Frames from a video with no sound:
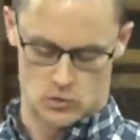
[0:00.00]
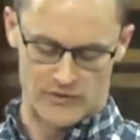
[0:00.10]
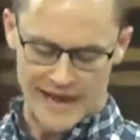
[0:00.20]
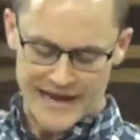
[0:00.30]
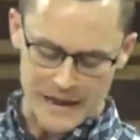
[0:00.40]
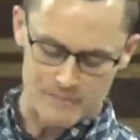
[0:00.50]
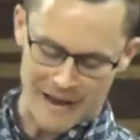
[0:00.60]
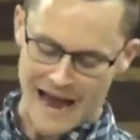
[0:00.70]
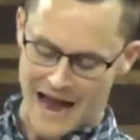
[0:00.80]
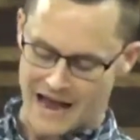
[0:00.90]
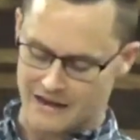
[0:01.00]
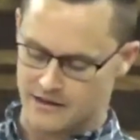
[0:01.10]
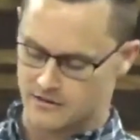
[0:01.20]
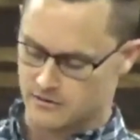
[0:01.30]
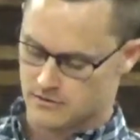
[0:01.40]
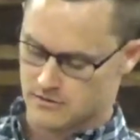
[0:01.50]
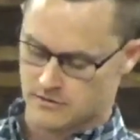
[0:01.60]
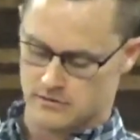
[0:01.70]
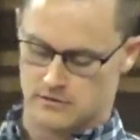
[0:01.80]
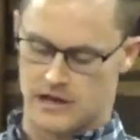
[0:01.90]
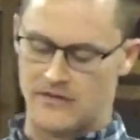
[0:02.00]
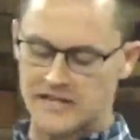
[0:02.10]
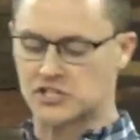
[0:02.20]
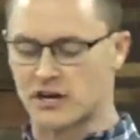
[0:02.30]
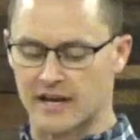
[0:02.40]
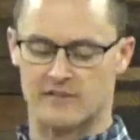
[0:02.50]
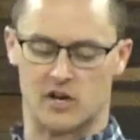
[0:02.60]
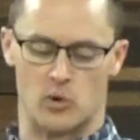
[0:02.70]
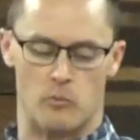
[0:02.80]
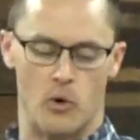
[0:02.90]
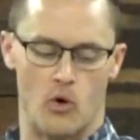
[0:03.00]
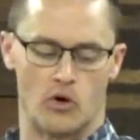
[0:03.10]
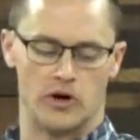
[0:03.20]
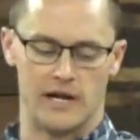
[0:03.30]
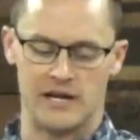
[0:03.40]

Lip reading: When they came back and they start giving a report,